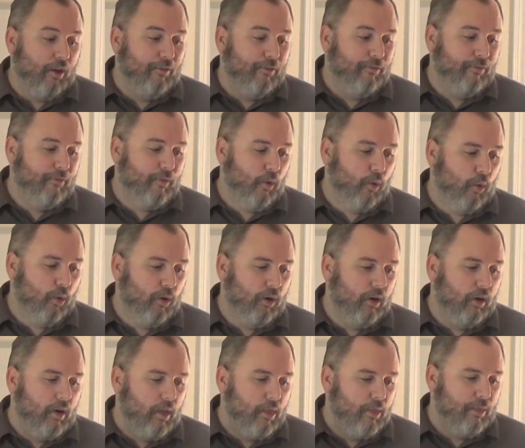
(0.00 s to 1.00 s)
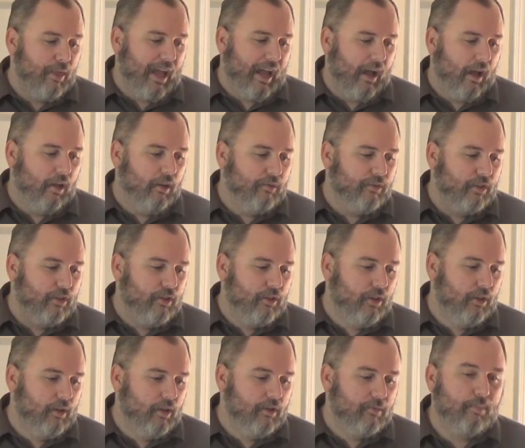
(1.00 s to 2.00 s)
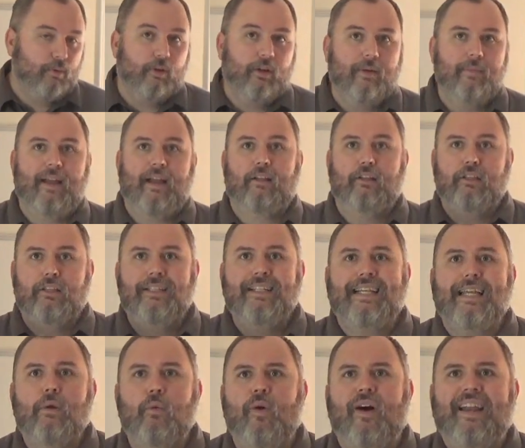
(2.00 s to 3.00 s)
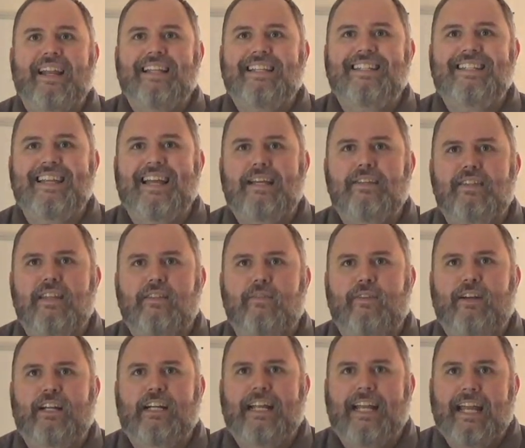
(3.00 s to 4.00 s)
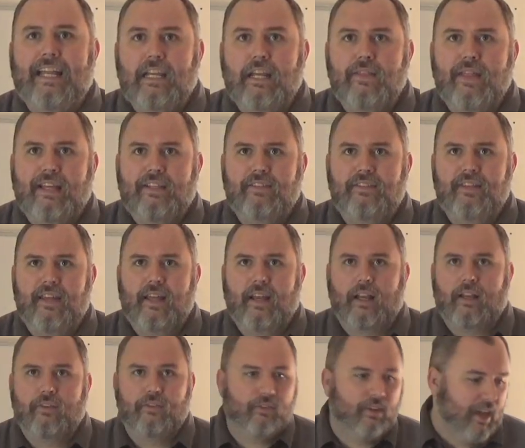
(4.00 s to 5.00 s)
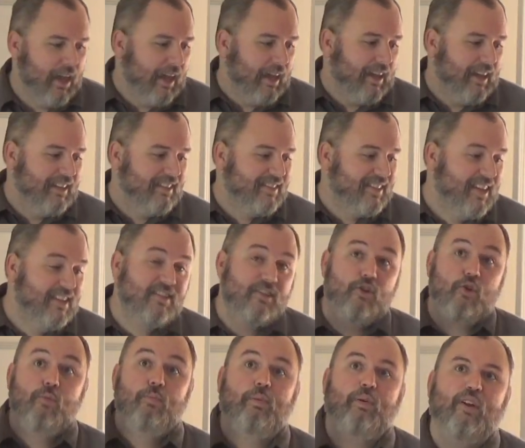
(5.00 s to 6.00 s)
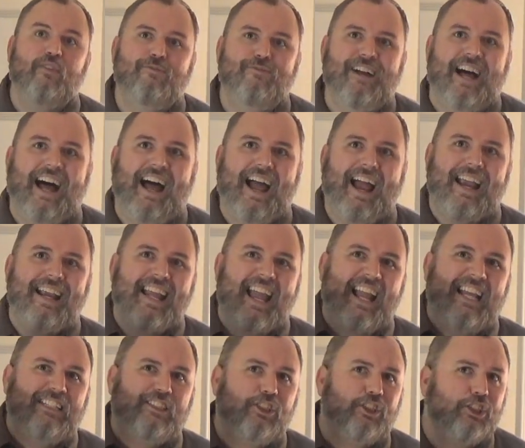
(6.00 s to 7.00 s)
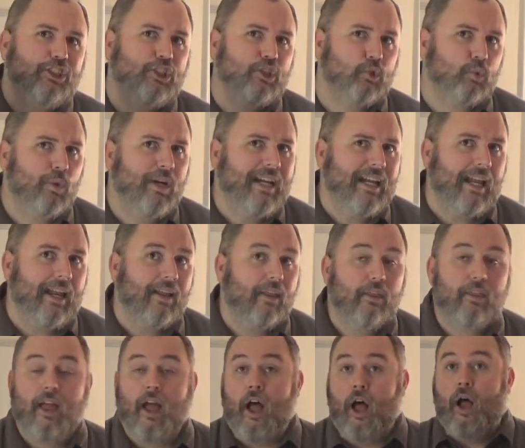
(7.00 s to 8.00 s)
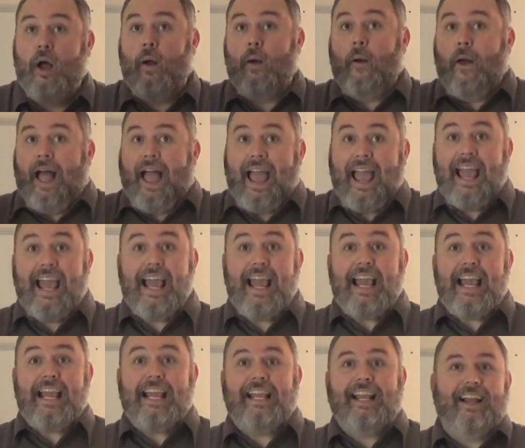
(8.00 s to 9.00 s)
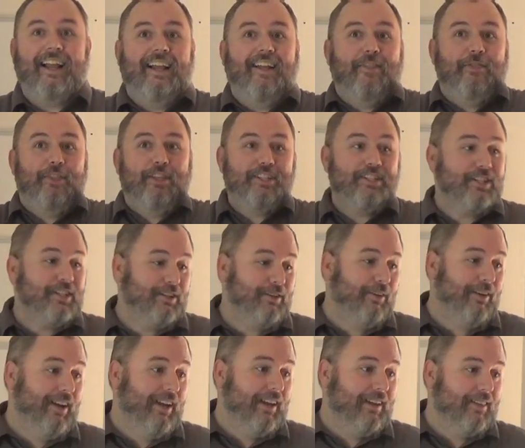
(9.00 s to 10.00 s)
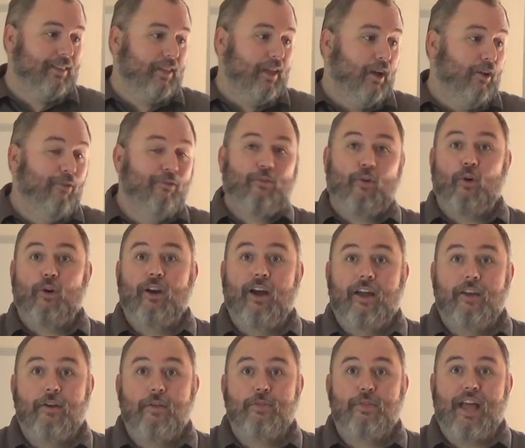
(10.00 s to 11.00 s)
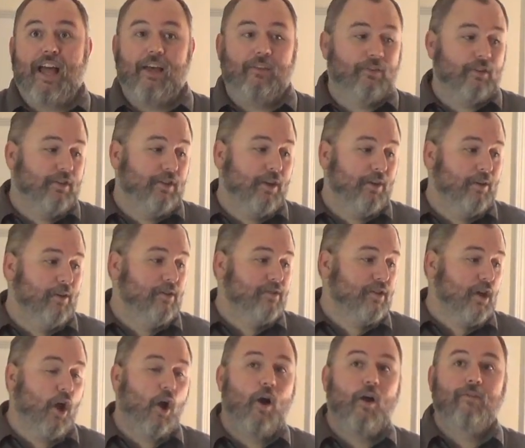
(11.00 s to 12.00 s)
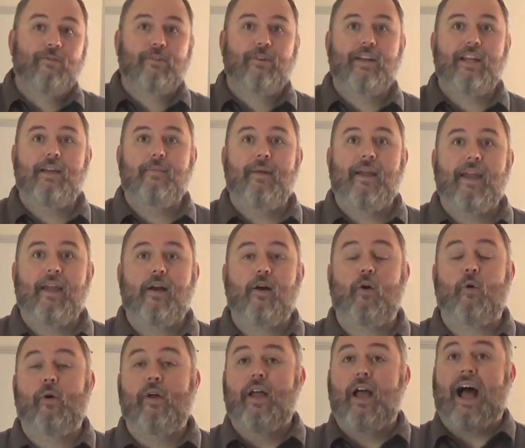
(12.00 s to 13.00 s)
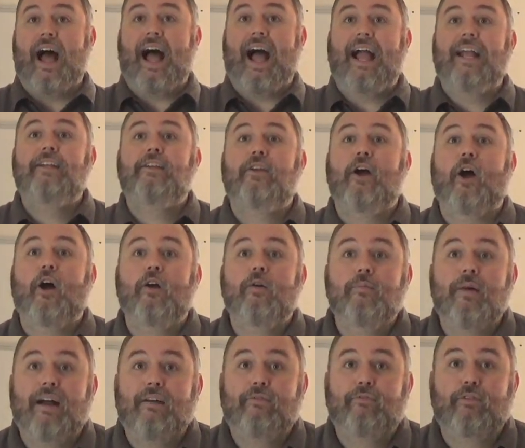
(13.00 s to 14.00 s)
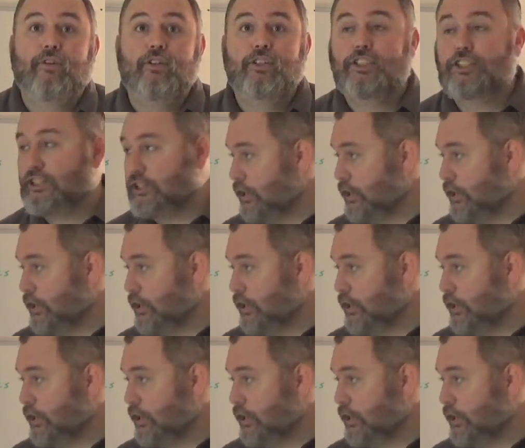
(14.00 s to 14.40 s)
of 4,000 units per ml. Look at what it says at the very end of that sentence. It says to provide a strength. Hey, the strength, 400,000 units over ml. I know my first